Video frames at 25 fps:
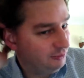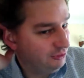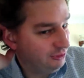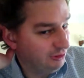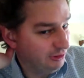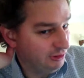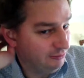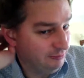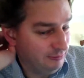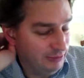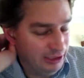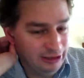
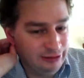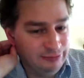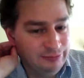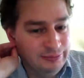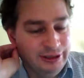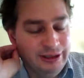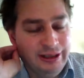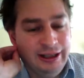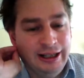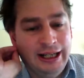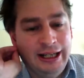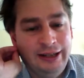um, at the
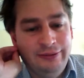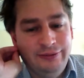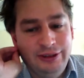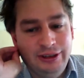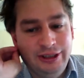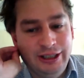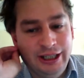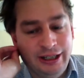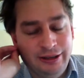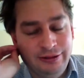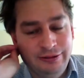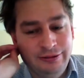moment I have
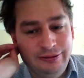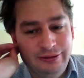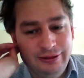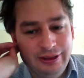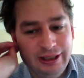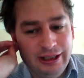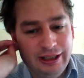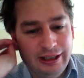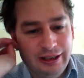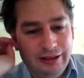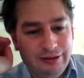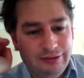to go
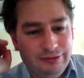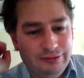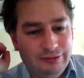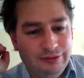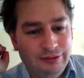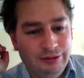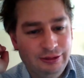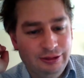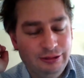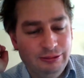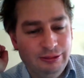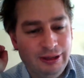
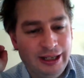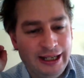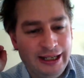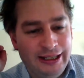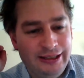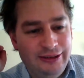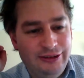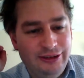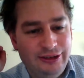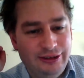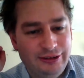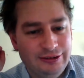all the
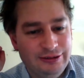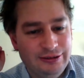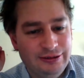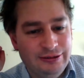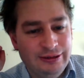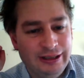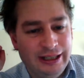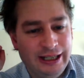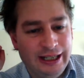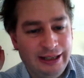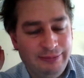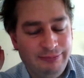way
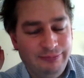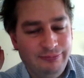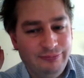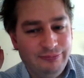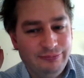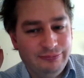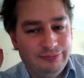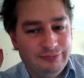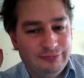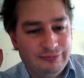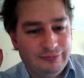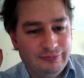to
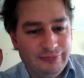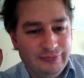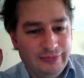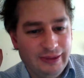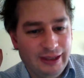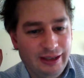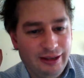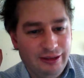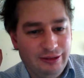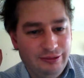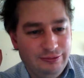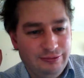um,
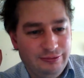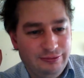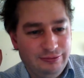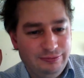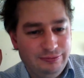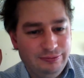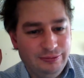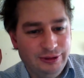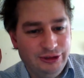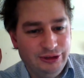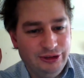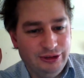
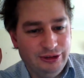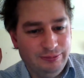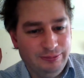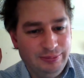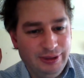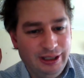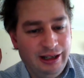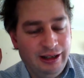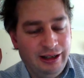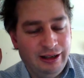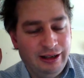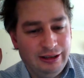Worcester
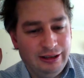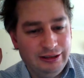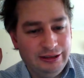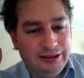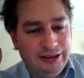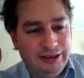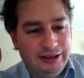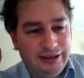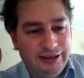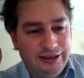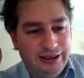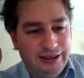
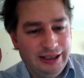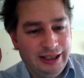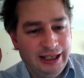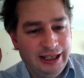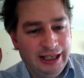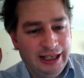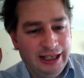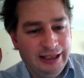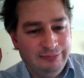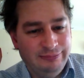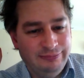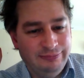Park
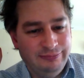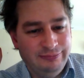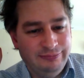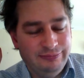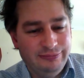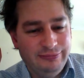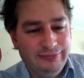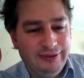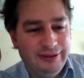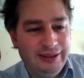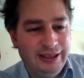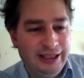
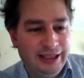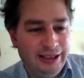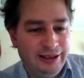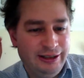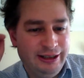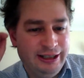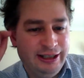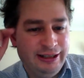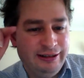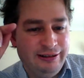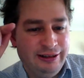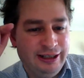um,
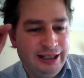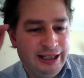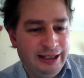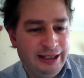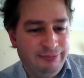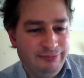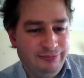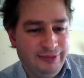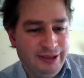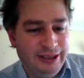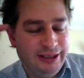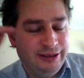near
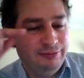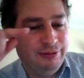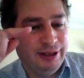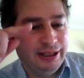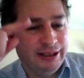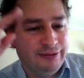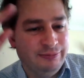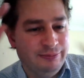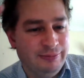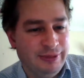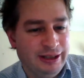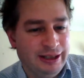um, hmm. near
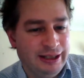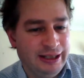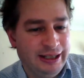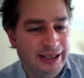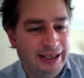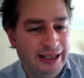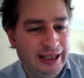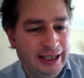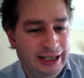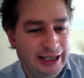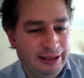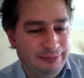one of
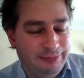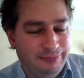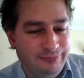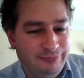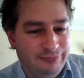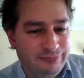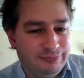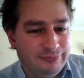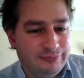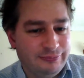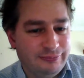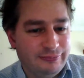my
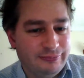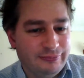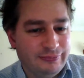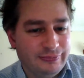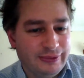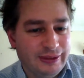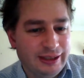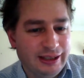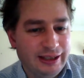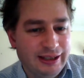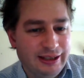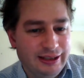um,
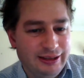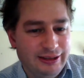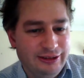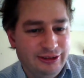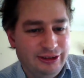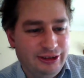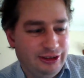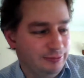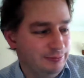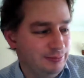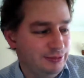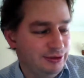
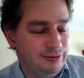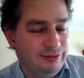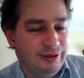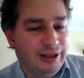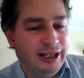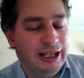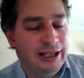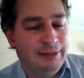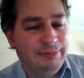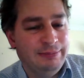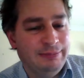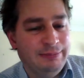
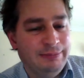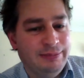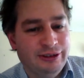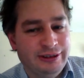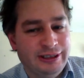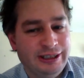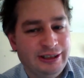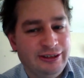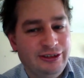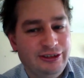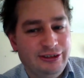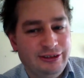subscribers
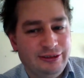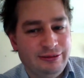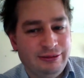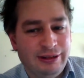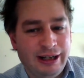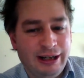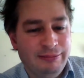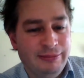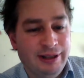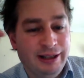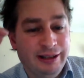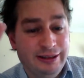on
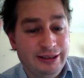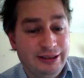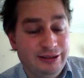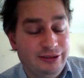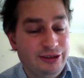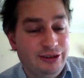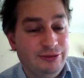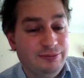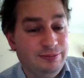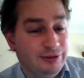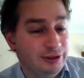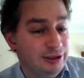Instagram. I think
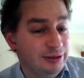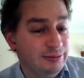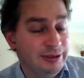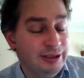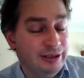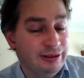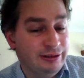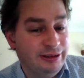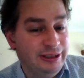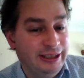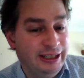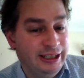she's
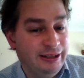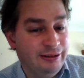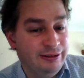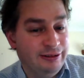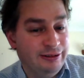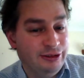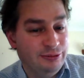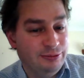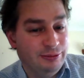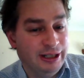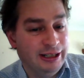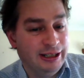probably on here
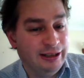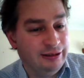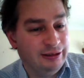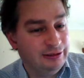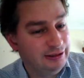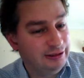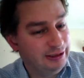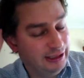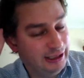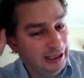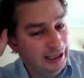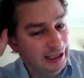as
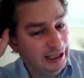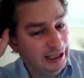well.